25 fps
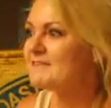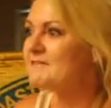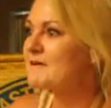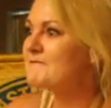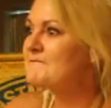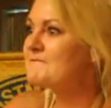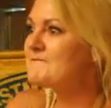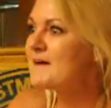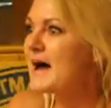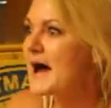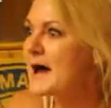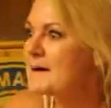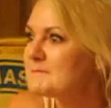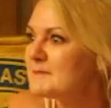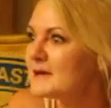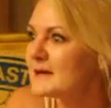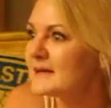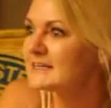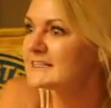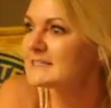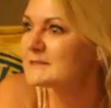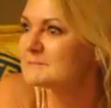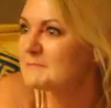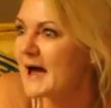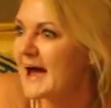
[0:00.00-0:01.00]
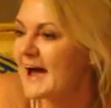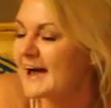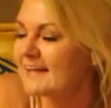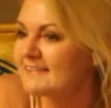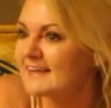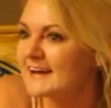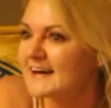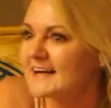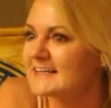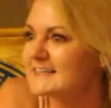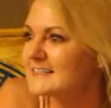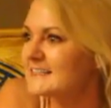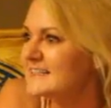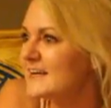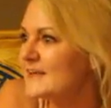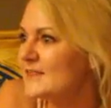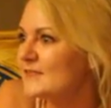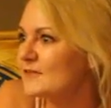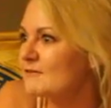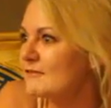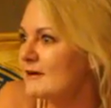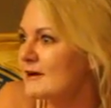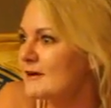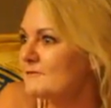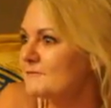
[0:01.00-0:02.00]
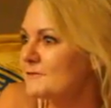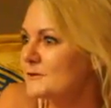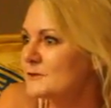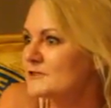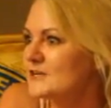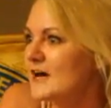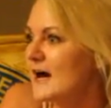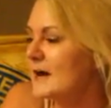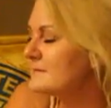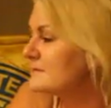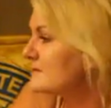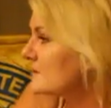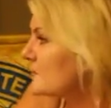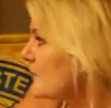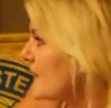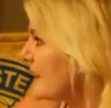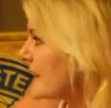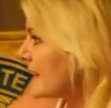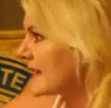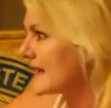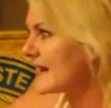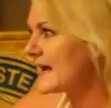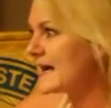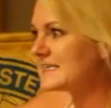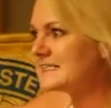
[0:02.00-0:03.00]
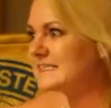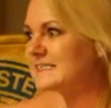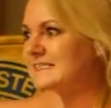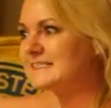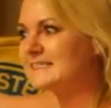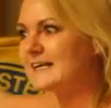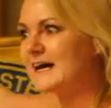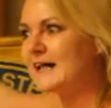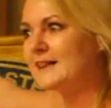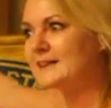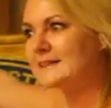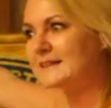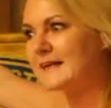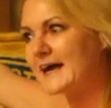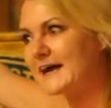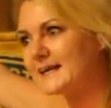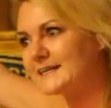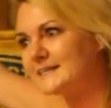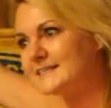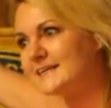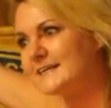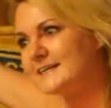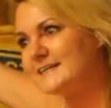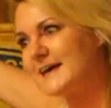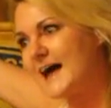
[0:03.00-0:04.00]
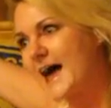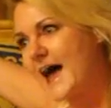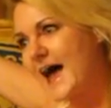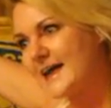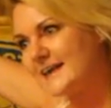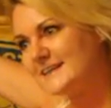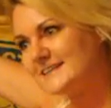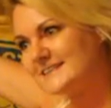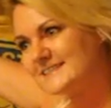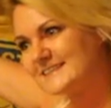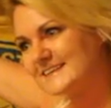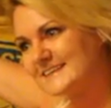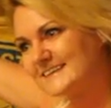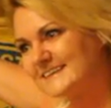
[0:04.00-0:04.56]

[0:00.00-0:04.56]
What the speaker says: a fabulous man that I see 3 or 4 times a week and I still get to date.